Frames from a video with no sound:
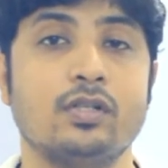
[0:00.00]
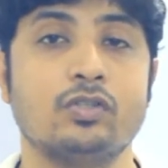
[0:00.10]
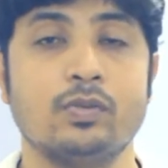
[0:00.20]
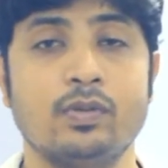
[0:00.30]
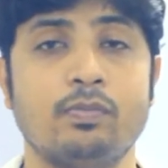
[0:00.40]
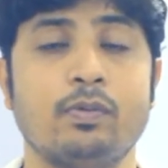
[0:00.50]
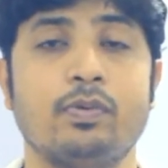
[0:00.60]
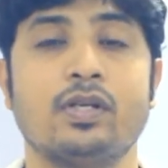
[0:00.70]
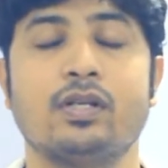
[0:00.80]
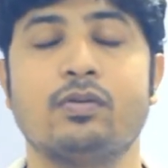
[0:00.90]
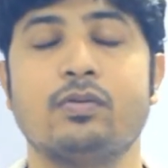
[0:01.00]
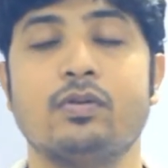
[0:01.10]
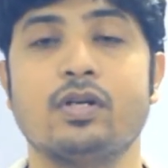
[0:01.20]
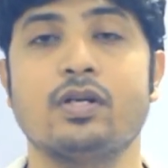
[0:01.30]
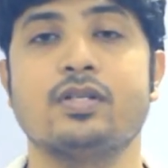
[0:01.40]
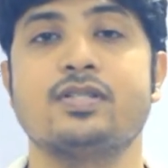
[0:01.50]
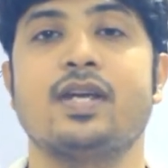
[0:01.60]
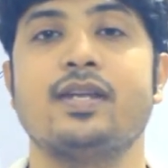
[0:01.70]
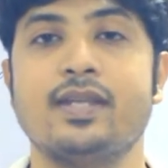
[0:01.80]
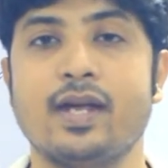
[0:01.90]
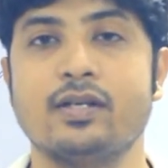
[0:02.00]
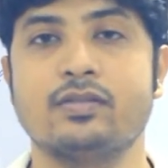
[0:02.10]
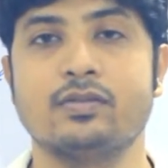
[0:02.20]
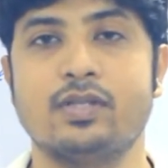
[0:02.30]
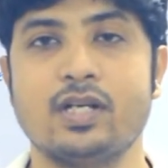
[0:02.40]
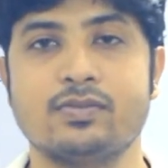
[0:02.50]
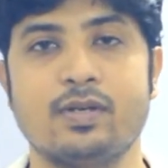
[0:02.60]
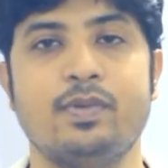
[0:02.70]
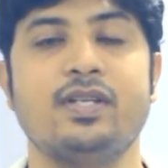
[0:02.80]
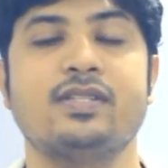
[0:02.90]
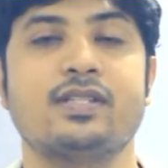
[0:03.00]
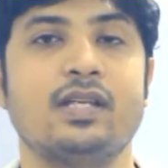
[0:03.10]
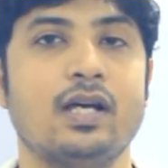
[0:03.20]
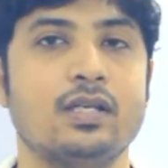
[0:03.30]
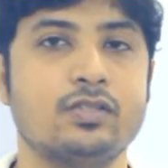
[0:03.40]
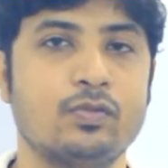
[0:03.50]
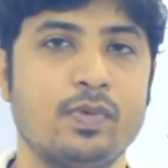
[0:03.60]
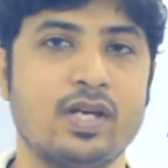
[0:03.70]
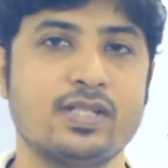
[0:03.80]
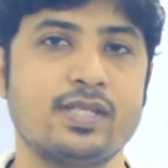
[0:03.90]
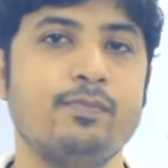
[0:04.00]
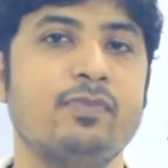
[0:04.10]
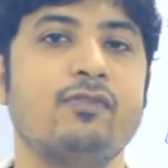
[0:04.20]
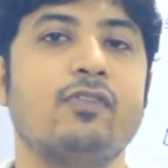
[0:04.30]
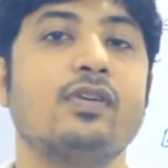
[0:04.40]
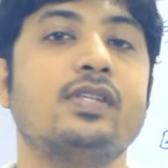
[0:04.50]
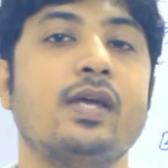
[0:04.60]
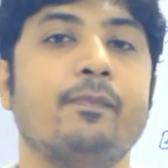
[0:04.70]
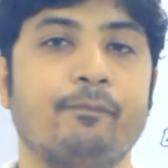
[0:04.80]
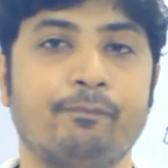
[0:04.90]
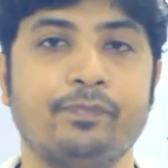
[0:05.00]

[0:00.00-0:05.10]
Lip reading: So many people could not understand that. So that's why I made this class, to make it simple for them,